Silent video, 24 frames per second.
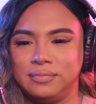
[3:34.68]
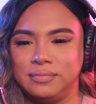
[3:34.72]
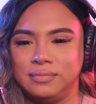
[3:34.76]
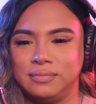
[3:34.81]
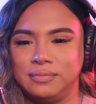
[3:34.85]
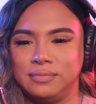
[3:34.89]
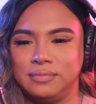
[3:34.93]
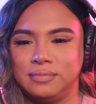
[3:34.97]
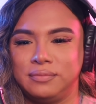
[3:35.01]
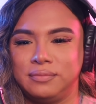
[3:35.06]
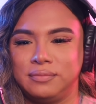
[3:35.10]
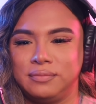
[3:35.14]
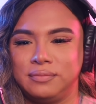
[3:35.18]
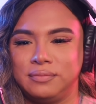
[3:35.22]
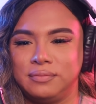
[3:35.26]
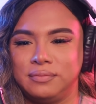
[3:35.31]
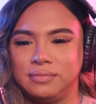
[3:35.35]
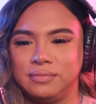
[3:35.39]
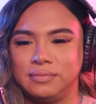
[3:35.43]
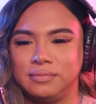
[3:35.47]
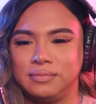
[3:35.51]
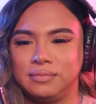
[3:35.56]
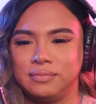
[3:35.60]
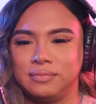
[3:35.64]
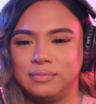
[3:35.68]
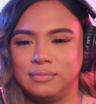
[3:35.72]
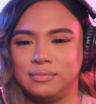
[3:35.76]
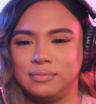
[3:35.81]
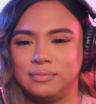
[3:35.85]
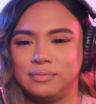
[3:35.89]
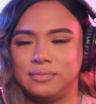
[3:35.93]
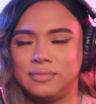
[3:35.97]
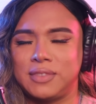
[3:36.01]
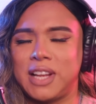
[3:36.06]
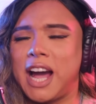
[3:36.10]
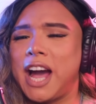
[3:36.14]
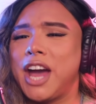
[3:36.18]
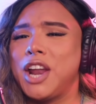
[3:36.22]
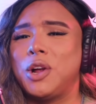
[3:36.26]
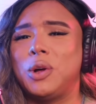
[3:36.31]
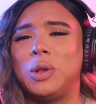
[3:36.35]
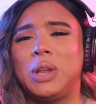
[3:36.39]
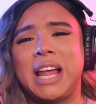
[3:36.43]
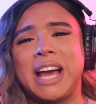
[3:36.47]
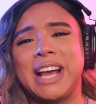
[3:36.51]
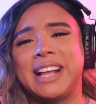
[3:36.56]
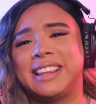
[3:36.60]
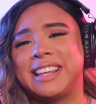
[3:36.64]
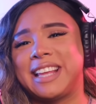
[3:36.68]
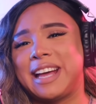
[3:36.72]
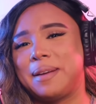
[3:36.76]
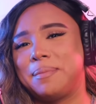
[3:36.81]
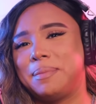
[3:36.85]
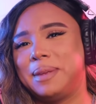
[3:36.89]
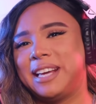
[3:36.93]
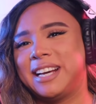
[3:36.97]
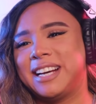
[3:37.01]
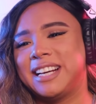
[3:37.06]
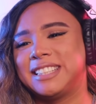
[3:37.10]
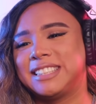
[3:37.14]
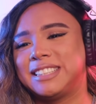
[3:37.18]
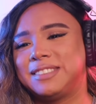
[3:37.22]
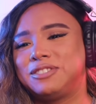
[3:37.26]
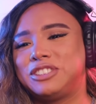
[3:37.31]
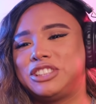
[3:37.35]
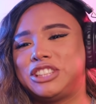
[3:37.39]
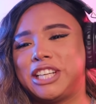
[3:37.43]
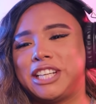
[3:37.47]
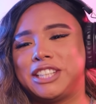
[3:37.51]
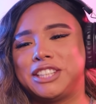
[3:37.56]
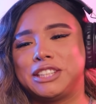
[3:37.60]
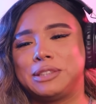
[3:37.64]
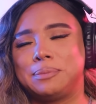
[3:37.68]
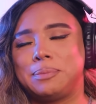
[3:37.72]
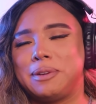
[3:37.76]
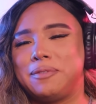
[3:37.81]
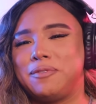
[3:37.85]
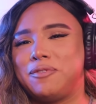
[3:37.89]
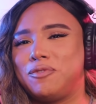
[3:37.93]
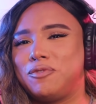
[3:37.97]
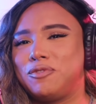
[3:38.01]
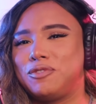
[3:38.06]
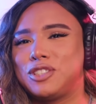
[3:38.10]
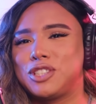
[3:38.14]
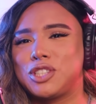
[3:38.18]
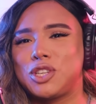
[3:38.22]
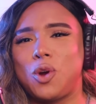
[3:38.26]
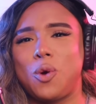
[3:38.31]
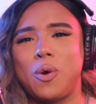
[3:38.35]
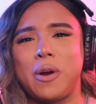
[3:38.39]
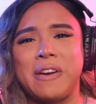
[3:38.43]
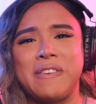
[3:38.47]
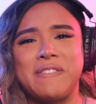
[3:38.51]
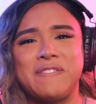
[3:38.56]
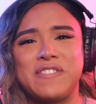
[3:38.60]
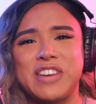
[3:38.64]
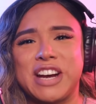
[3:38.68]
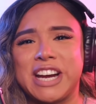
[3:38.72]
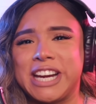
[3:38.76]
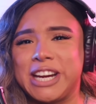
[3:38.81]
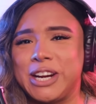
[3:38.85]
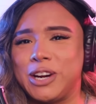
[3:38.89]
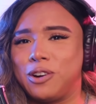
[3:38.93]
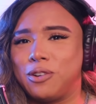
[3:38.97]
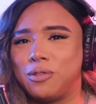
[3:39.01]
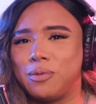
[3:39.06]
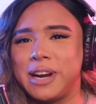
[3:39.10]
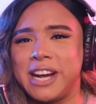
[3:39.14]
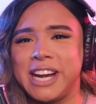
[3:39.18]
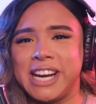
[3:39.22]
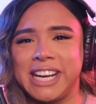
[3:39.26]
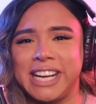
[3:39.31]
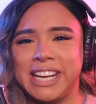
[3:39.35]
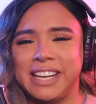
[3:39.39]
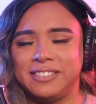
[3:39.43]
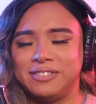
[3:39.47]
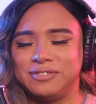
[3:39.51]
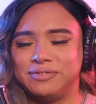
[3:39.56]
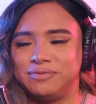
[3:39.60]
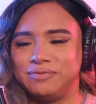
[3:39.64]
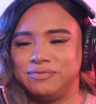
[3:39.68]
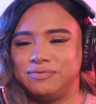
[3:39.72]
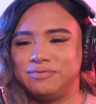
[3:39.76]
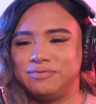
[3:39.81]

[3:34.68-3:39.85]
$15,000? I don't like that because them judges been scoring funny already.